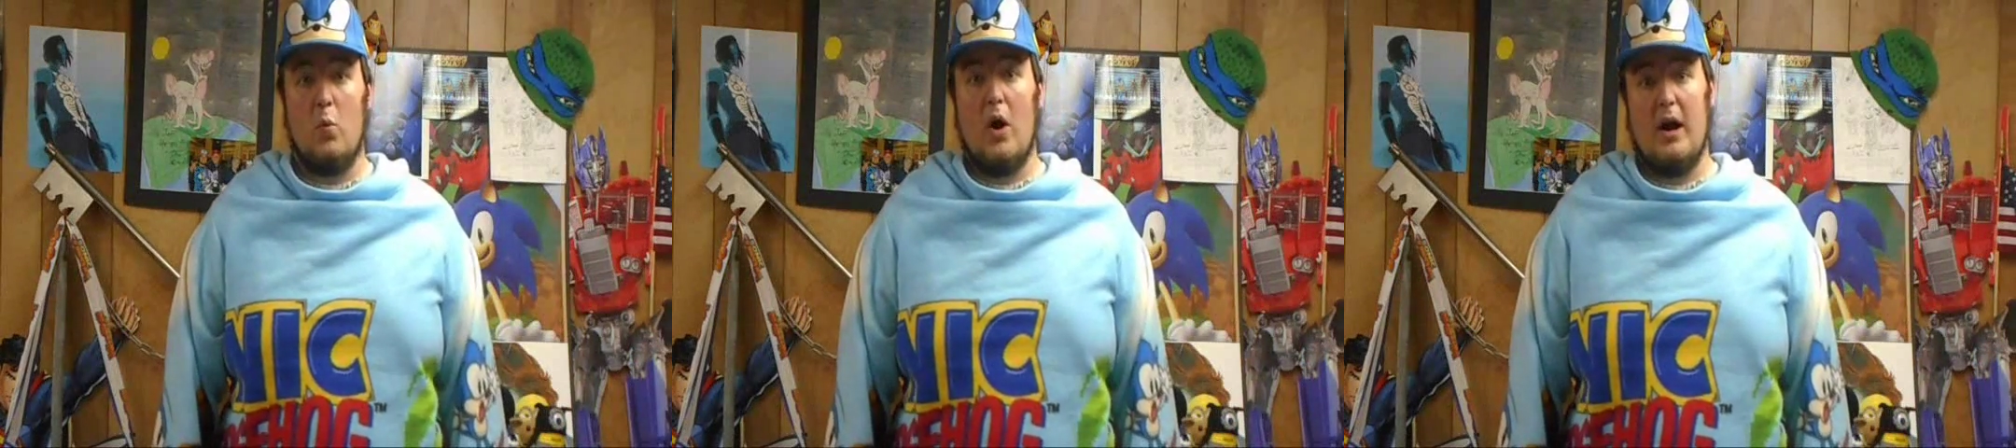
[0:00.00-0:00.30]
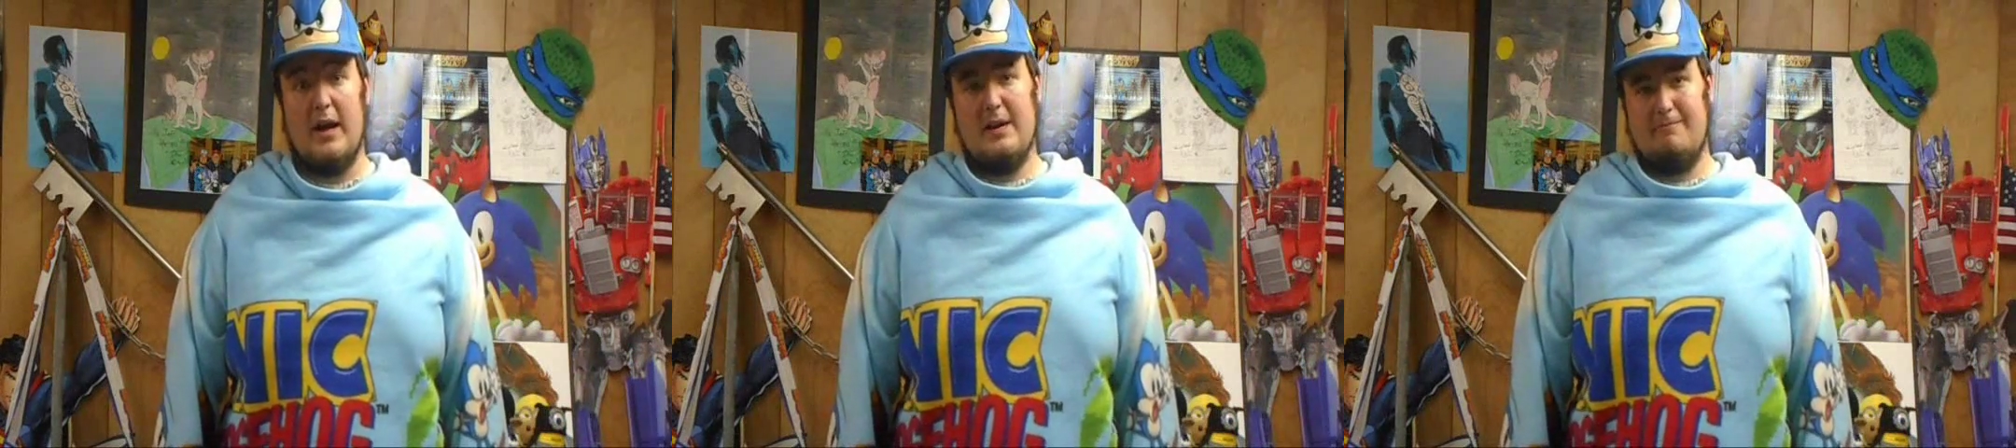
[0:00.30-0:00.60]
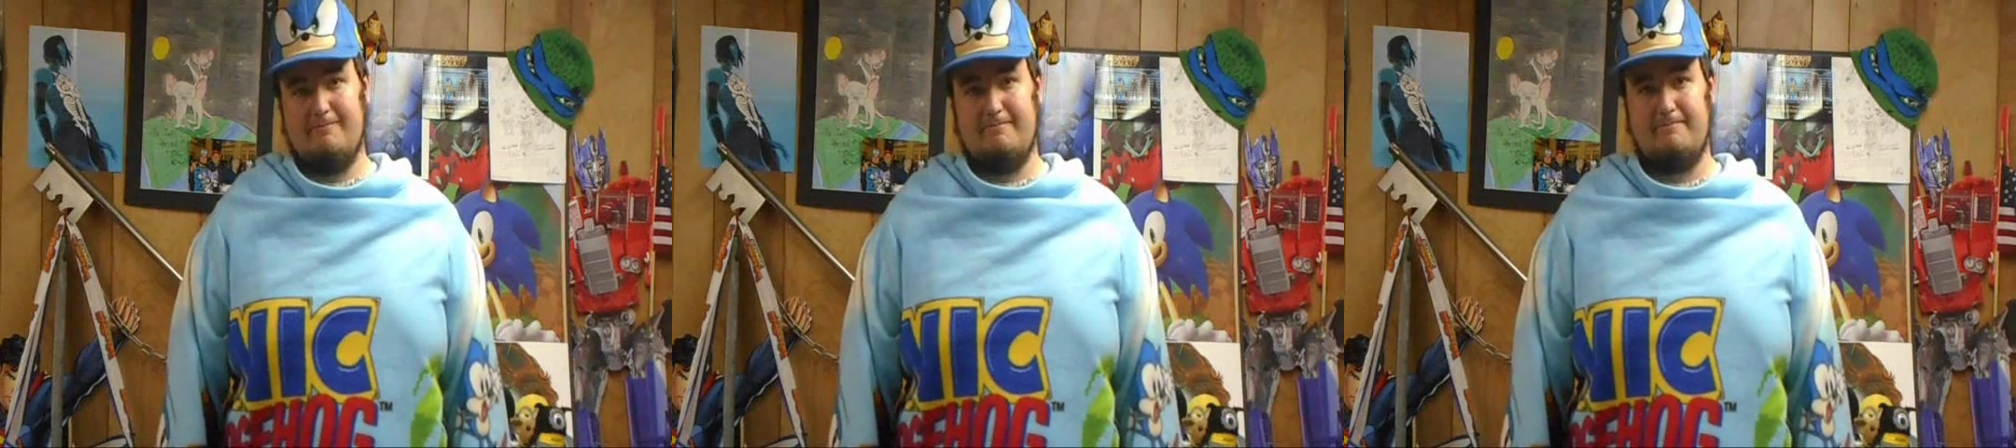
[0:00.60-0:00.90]
Why?
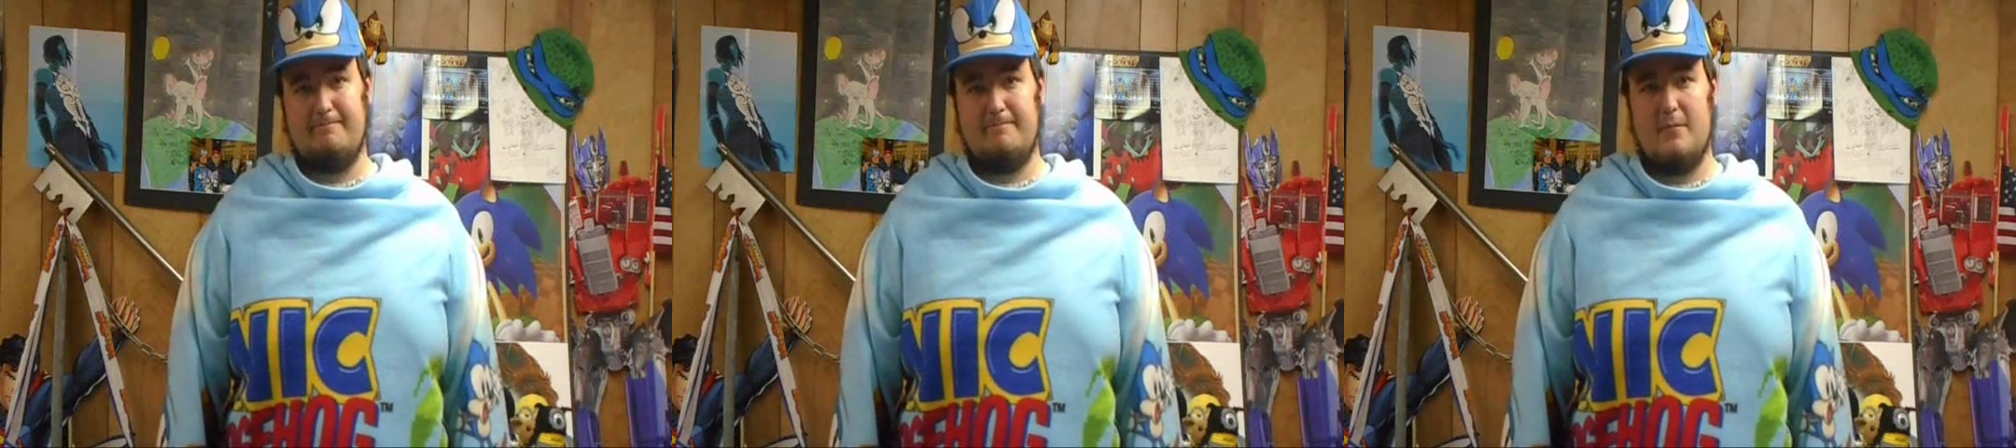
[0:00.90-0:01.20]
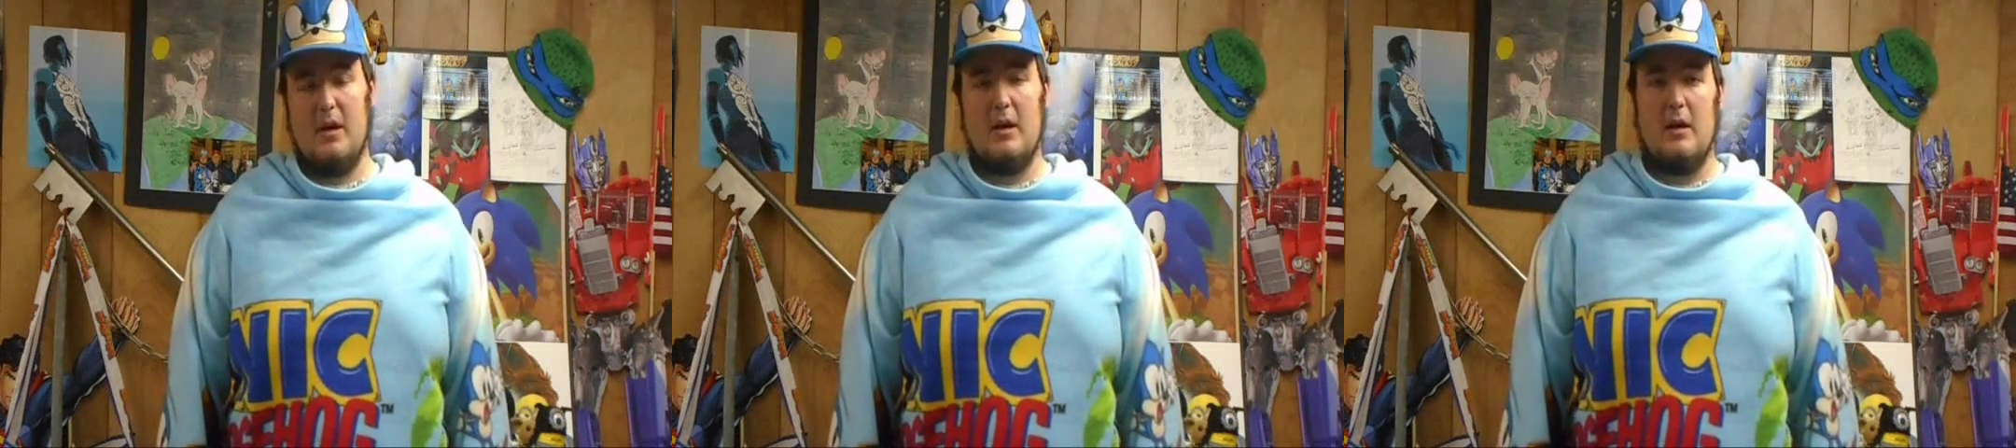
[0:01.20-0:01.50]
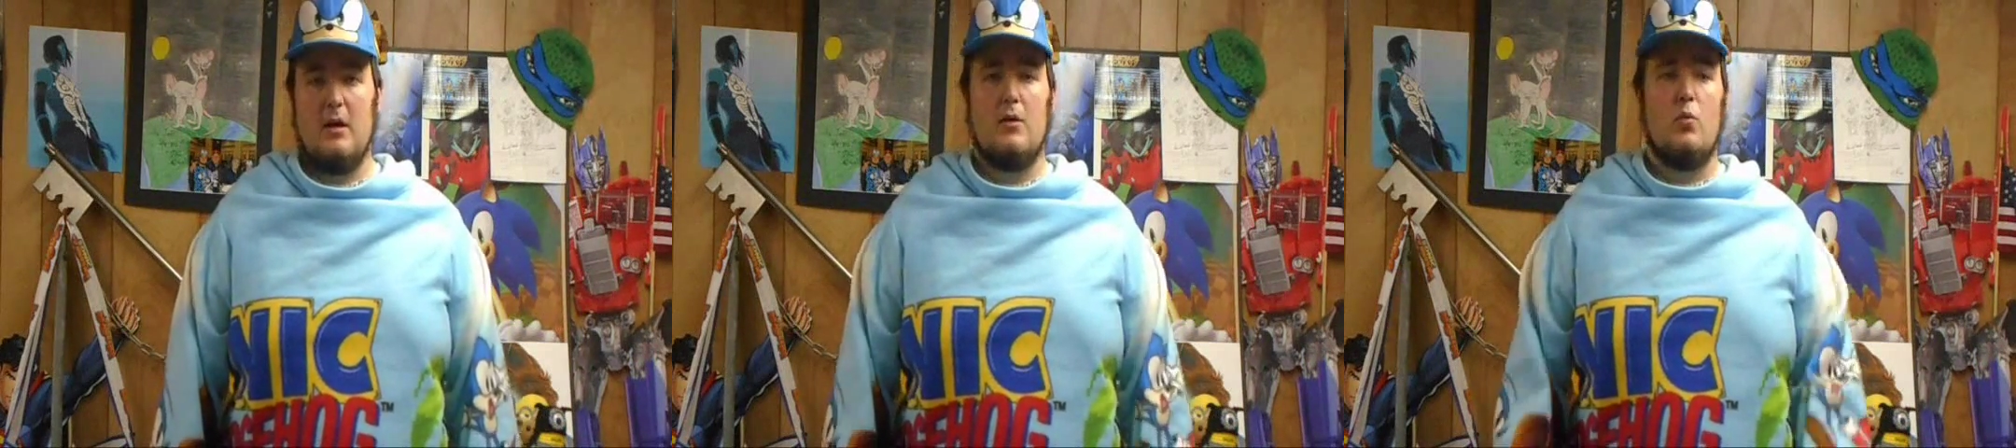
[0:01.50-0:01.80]

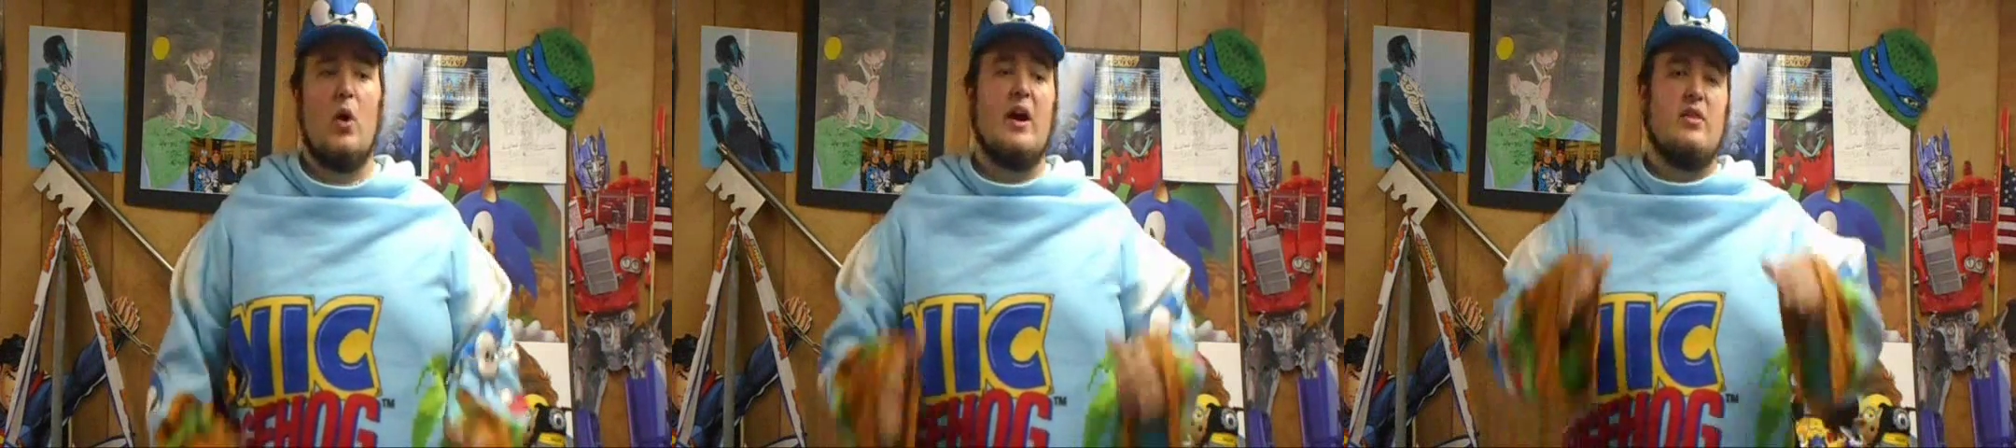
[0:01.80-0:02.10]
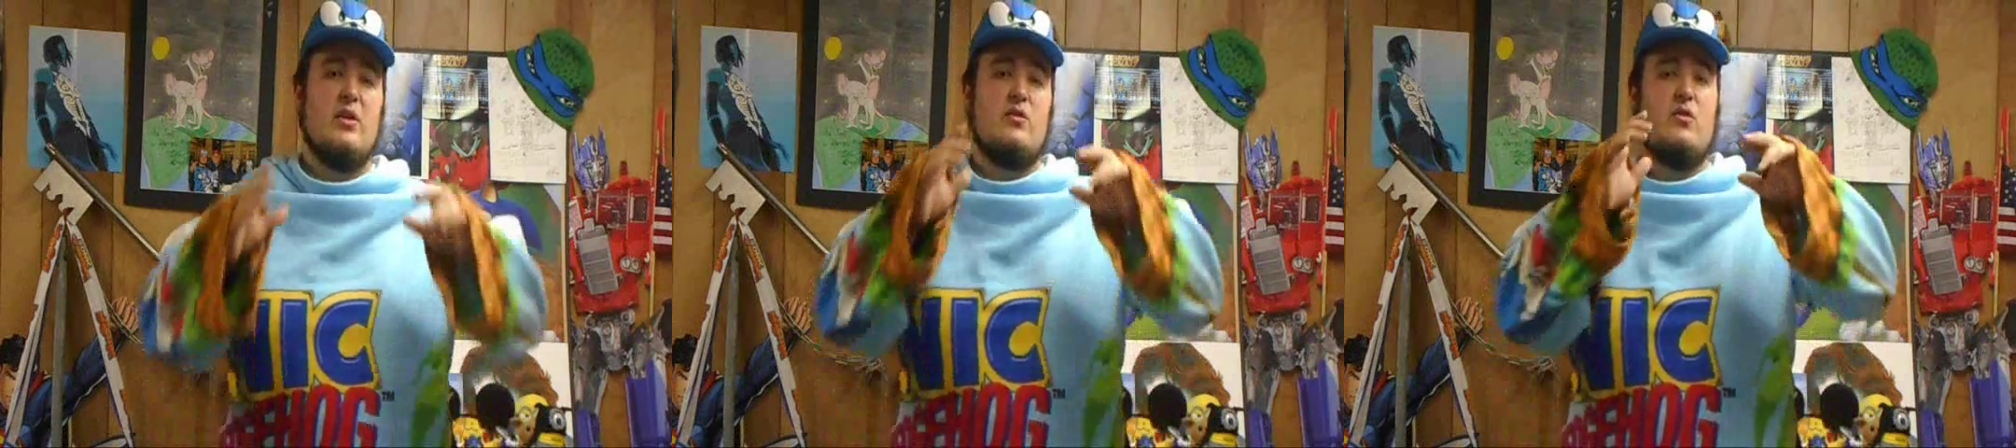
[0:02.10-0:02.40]
Why this